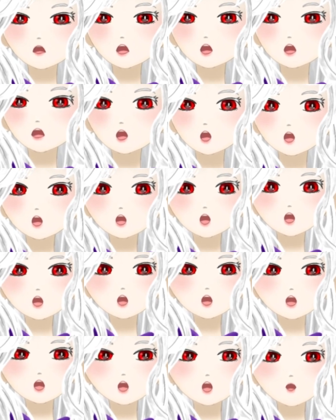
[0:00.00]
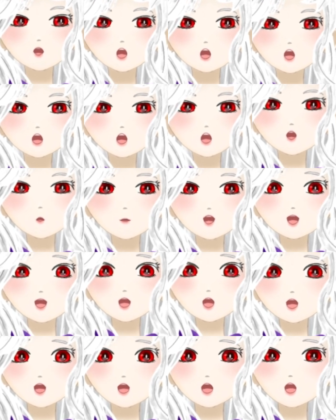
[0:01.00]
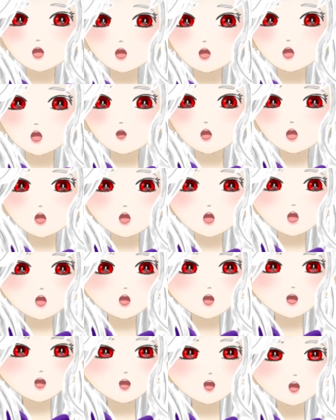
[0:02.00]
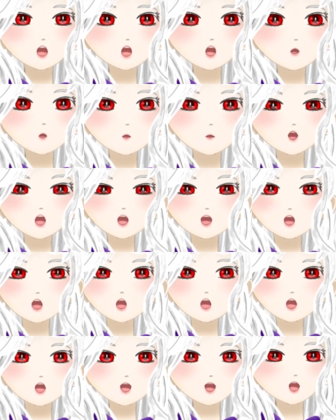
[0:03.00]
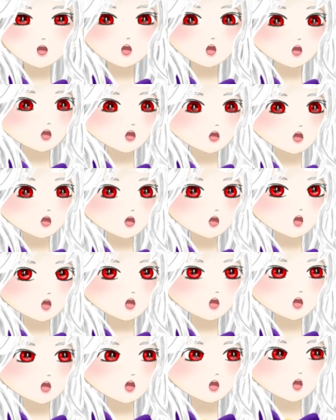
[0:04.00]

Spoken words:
critique, and I'm gonna say validly so, critique, Has